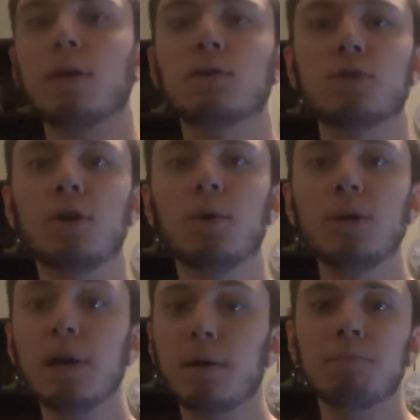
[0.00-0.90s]
So,
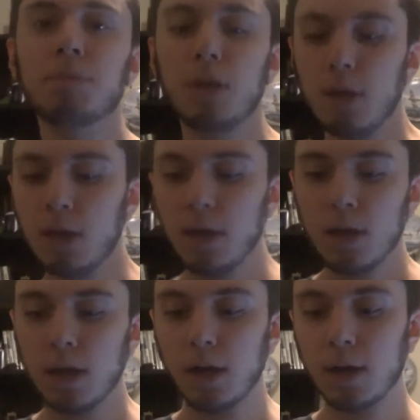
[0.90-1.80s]
yeah.
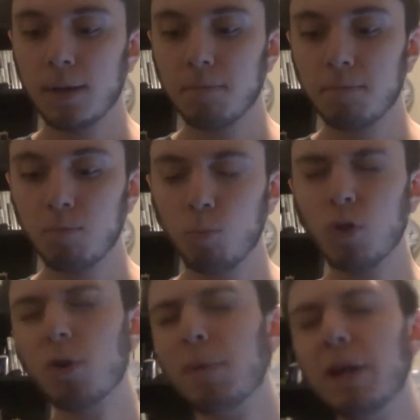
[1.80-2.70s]

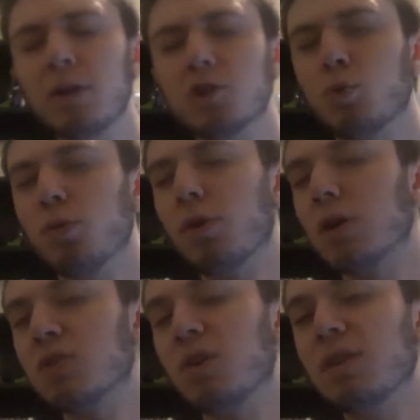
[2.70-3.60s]
What are my initial
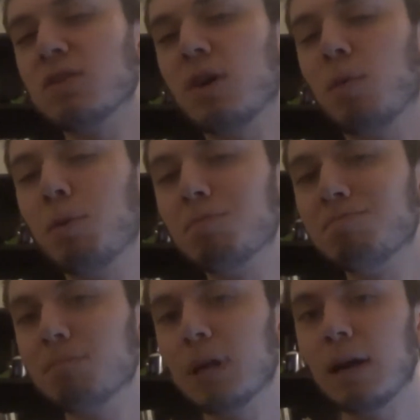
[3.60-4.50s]
thoughts on this album?
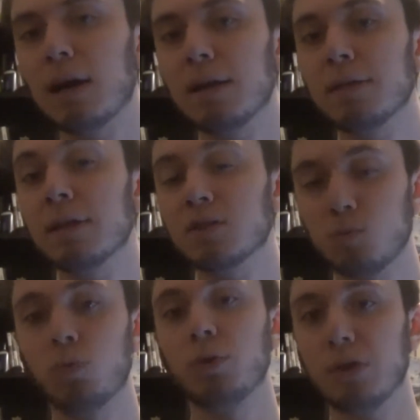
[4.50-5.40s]
I think
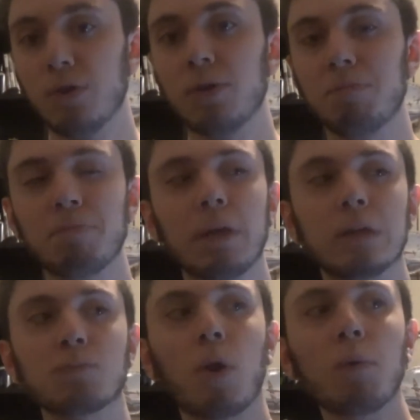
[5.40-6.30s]
it's really good.
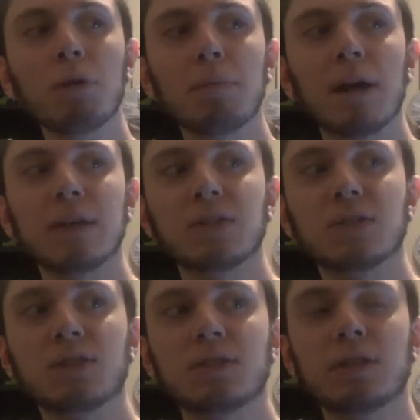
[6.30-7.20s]
It's probably my
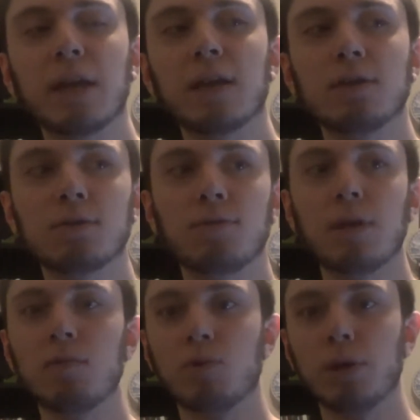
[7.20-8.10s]
second
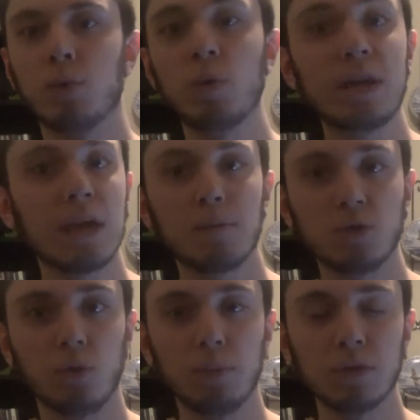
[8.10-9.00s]
favorite We Came
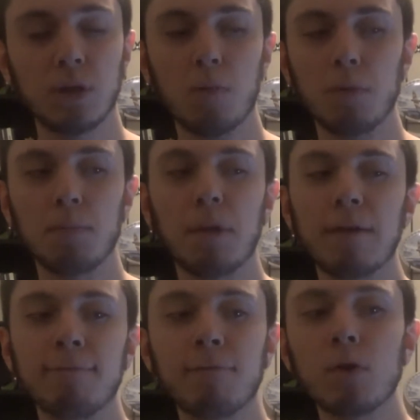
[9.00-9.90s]
As Romans album.
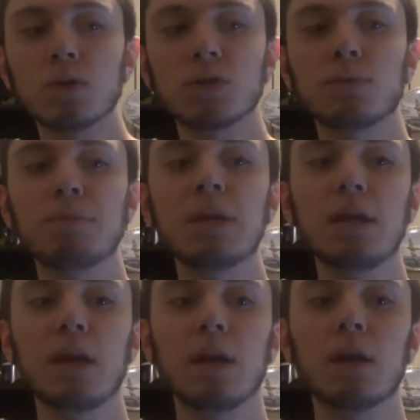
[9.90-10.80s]
My first
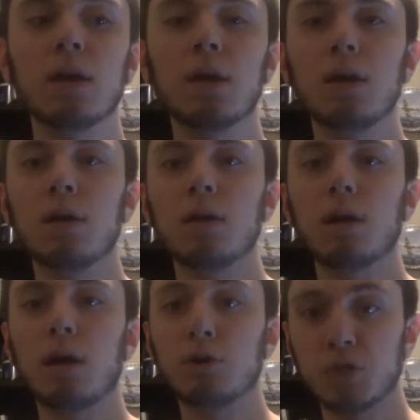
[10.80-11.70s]
being
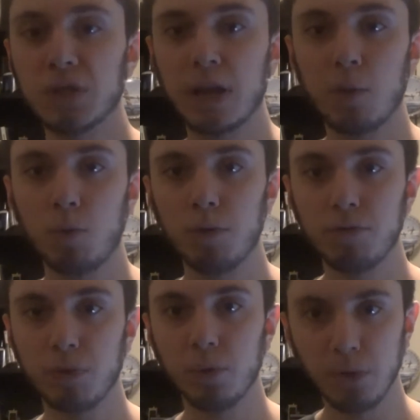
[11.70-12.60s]
Understanding What
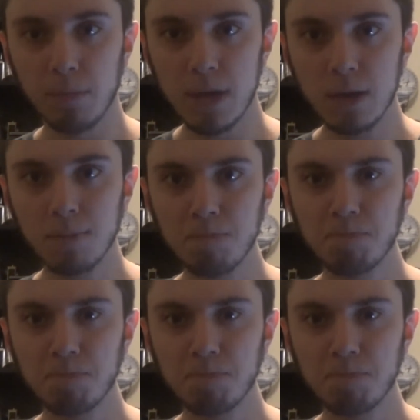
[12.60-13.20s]
We've Grown To Be.